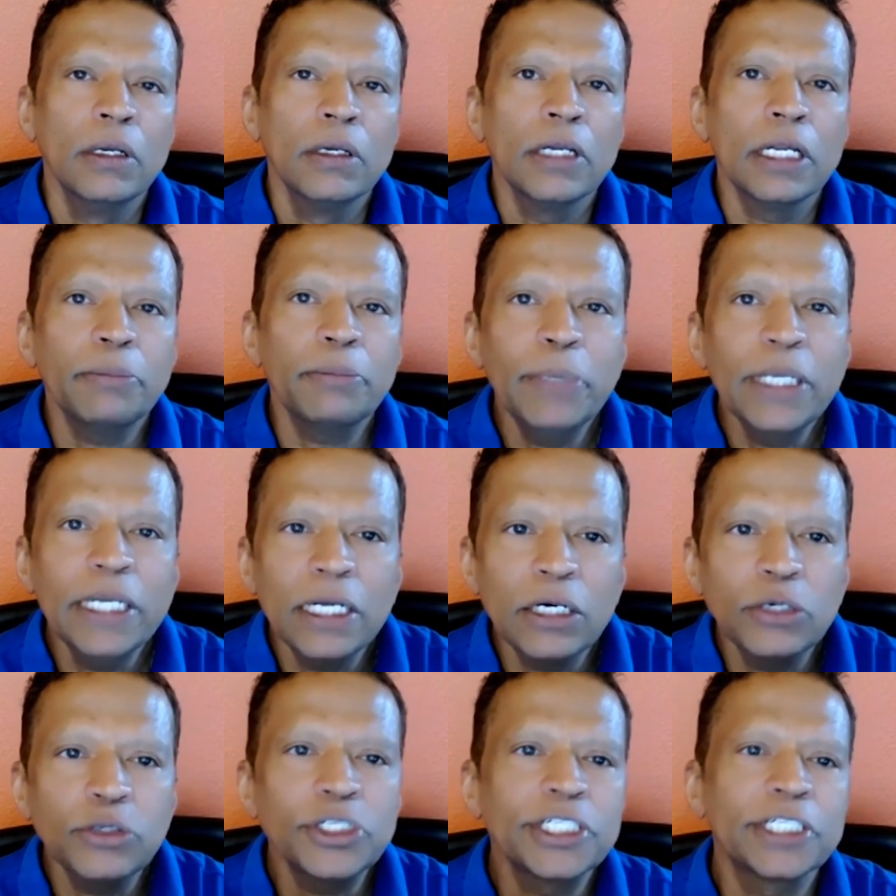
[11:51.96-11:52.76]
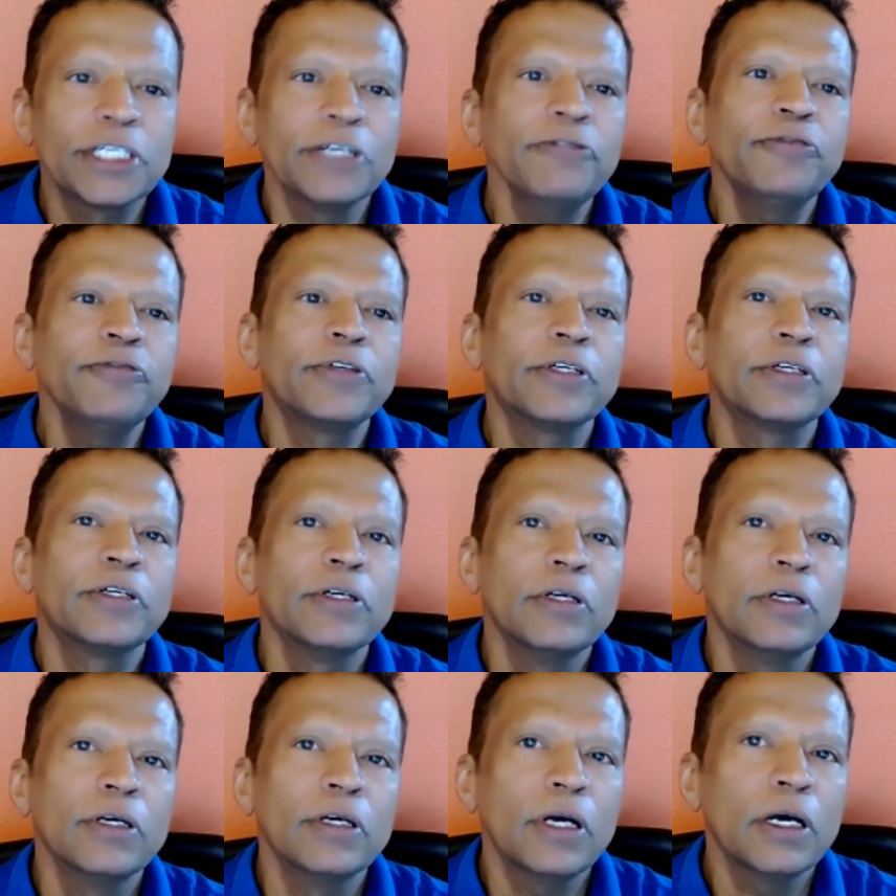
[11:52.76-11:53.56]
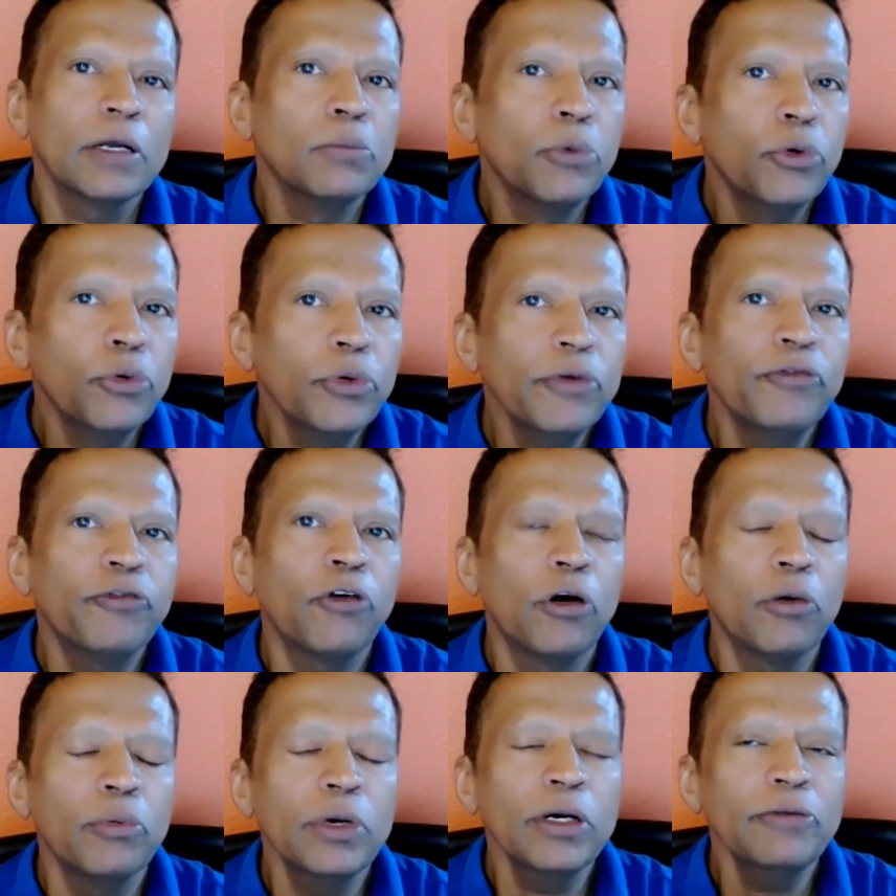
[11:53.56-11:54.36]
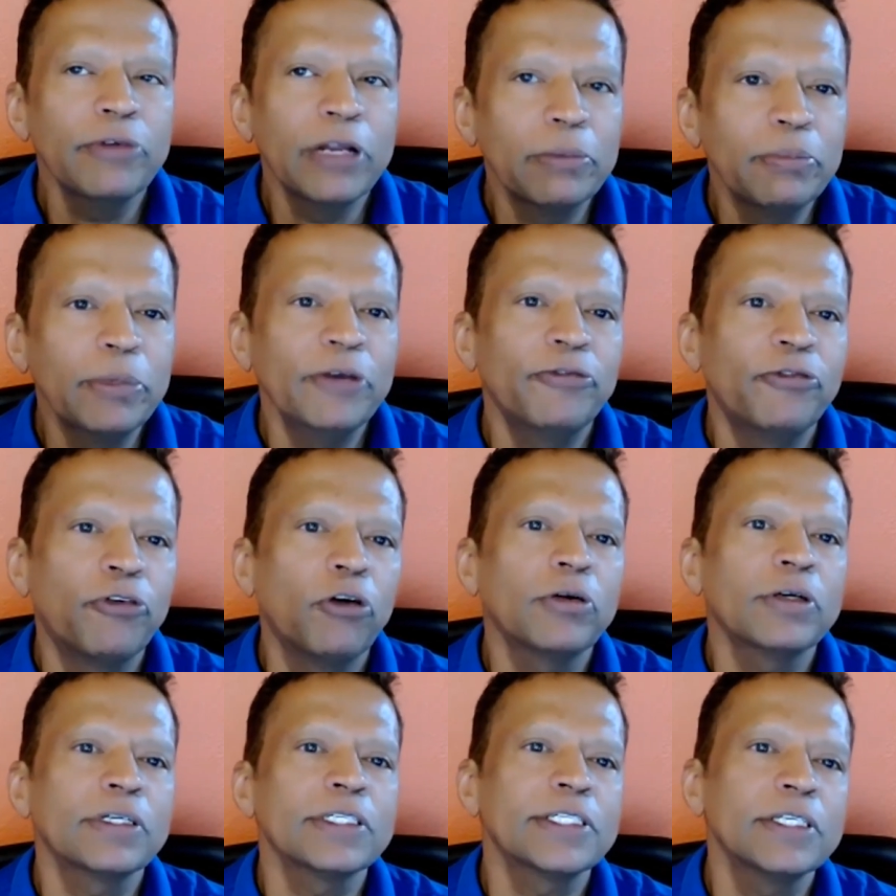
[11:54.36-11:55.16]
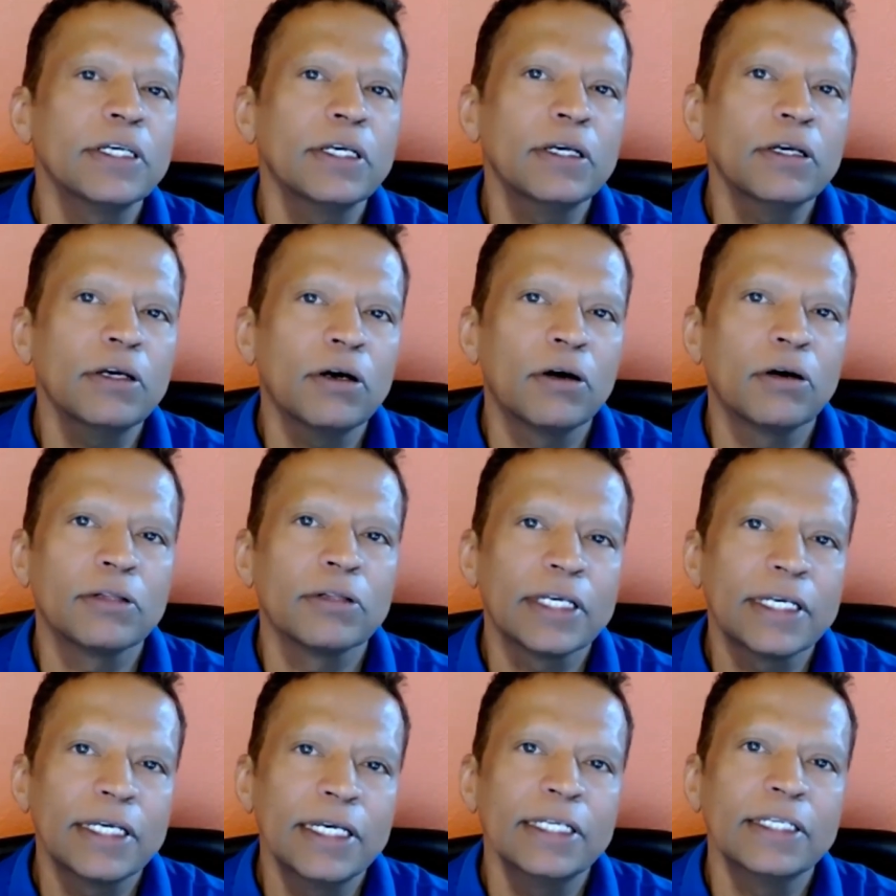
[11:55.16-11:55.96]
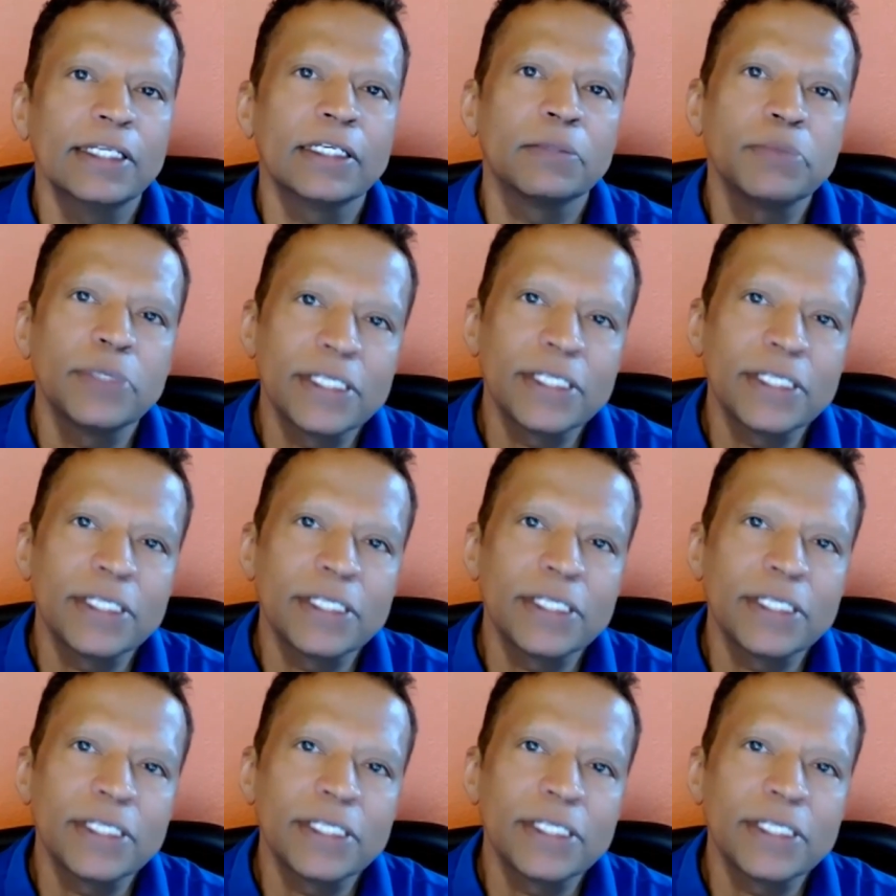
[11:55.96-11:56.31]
Let me now shift, and moving forward, we'll be focusing on the key term